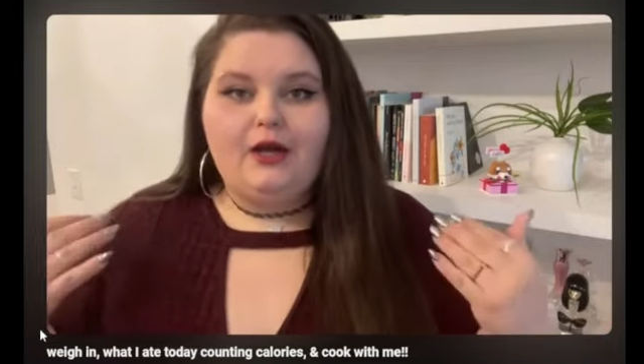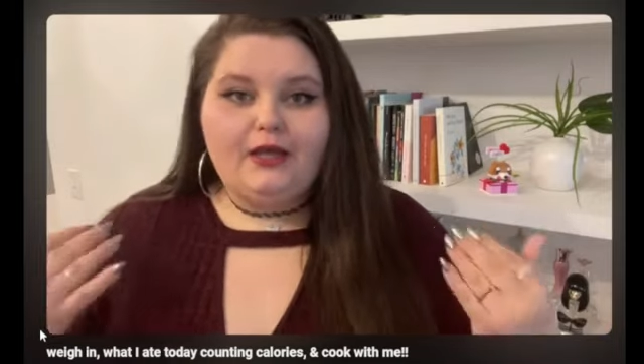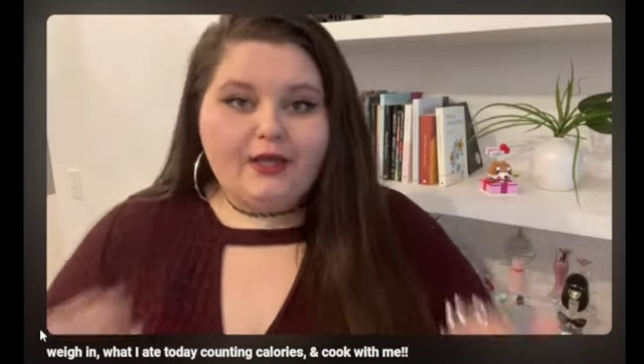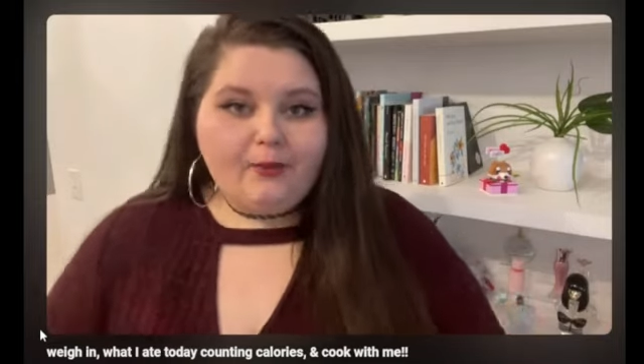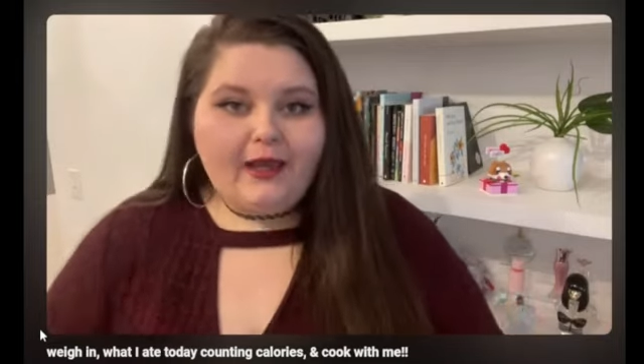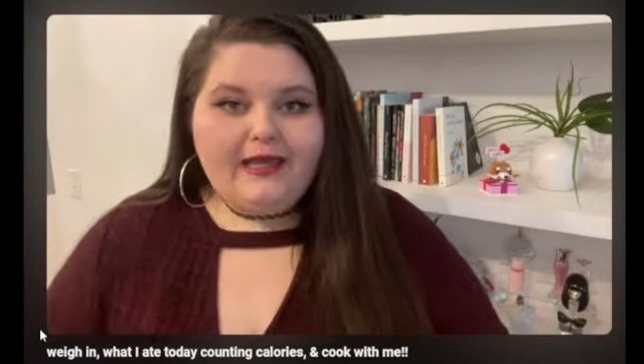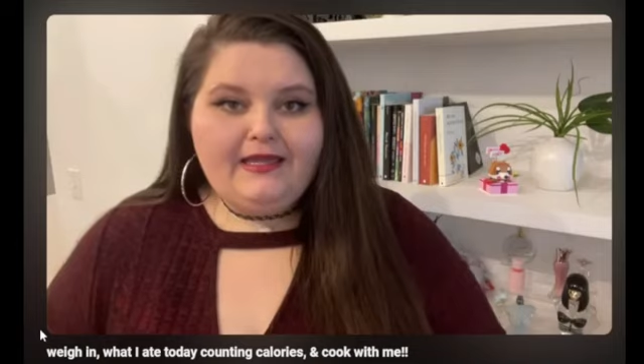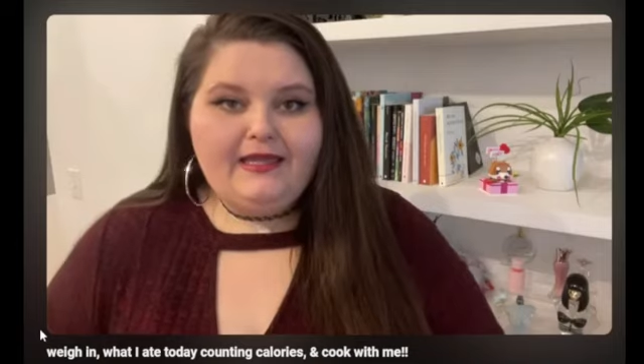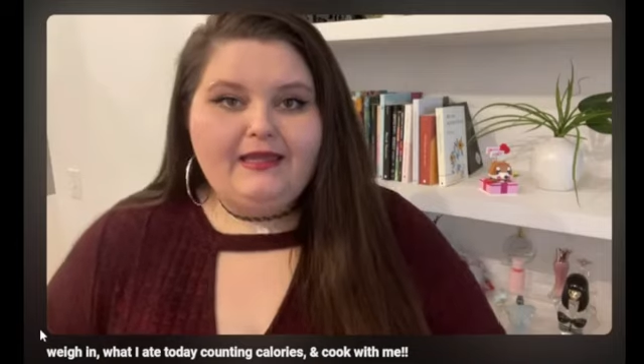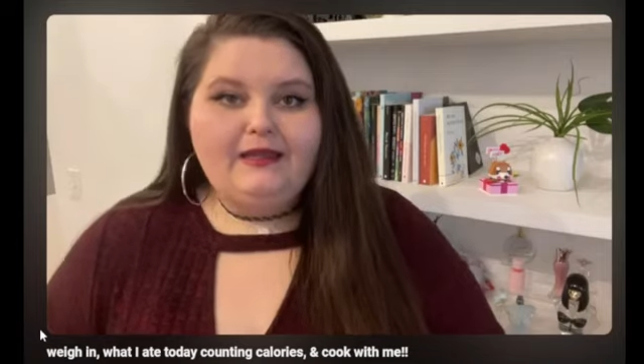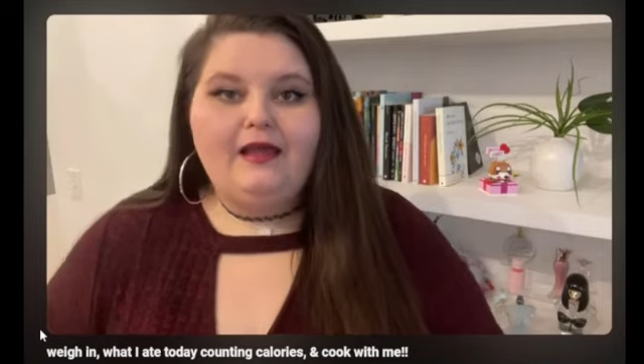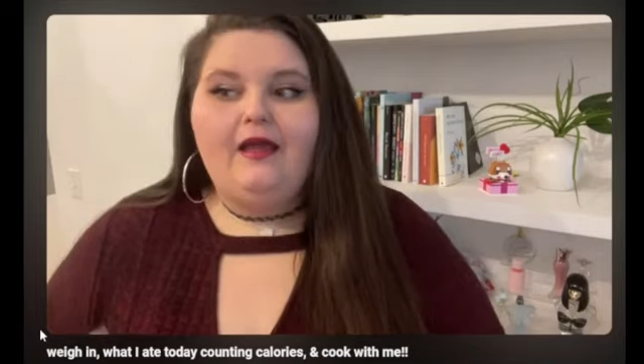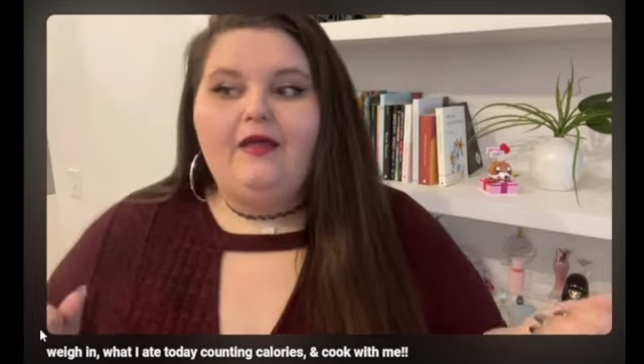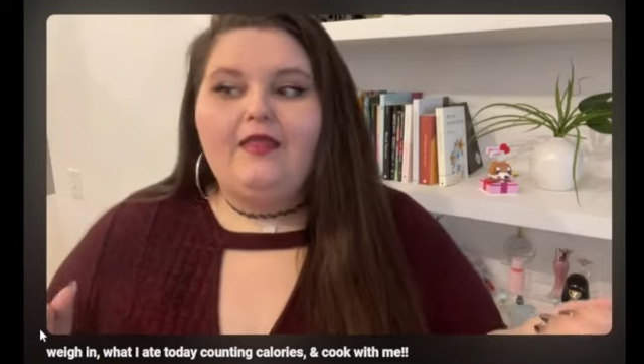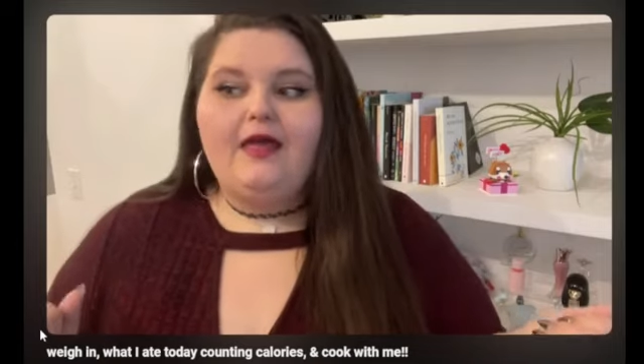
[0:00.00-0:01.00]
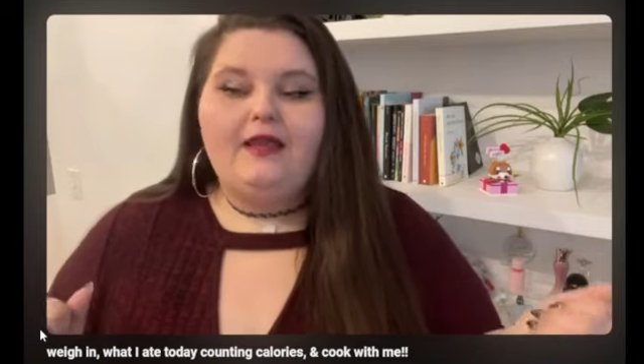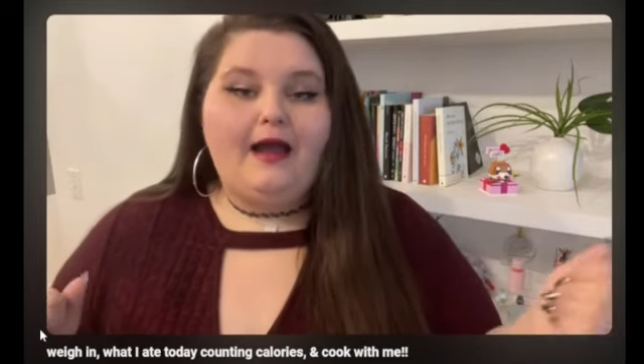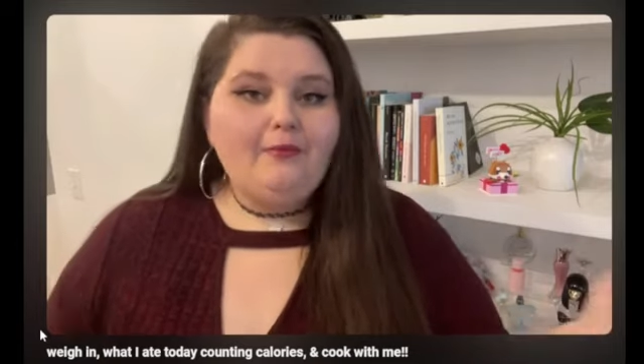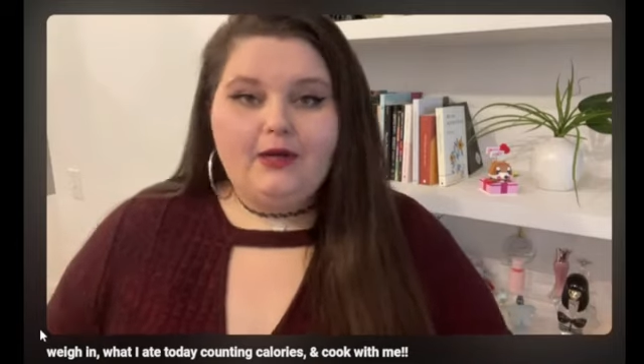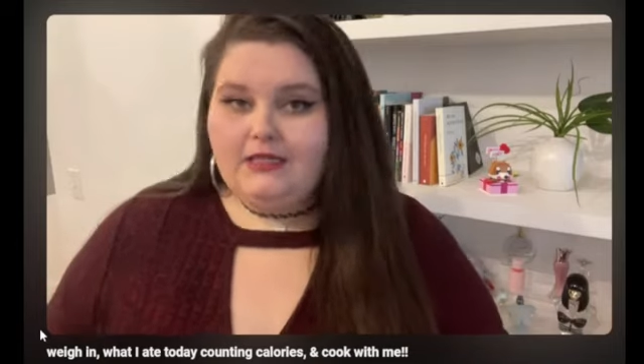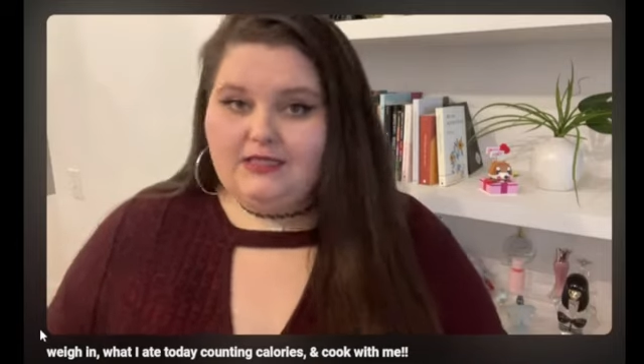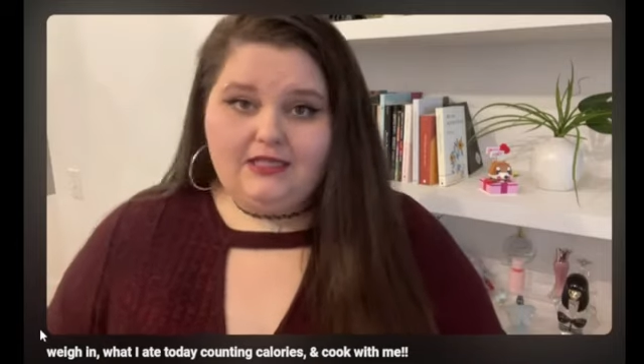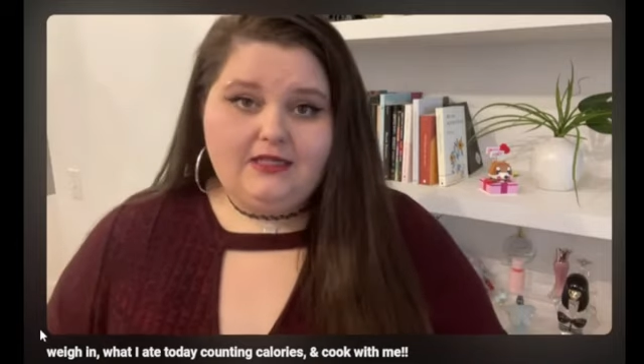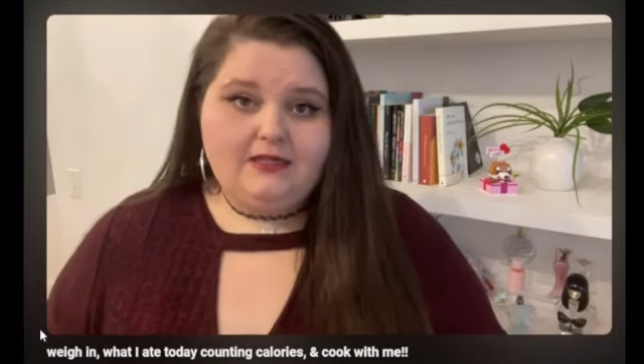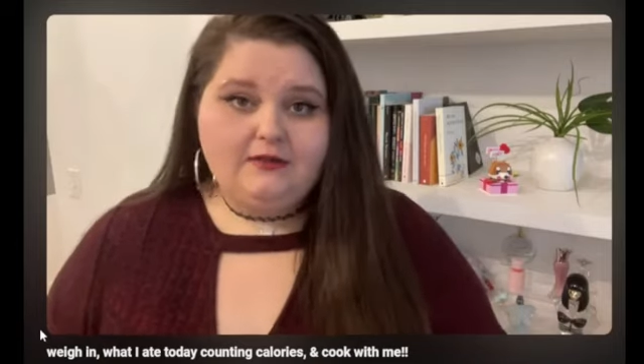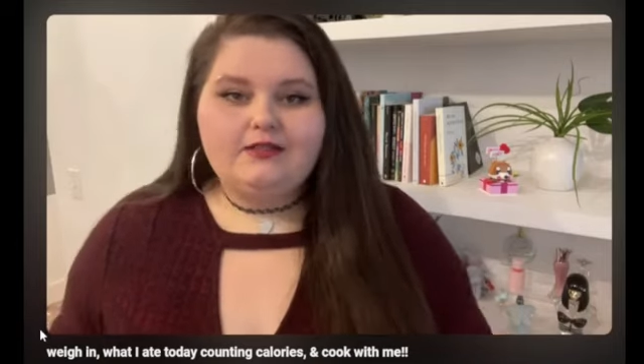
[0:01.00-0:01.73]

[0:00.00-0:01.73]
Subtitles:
get a weigh-in in, and then I'm ready to eat.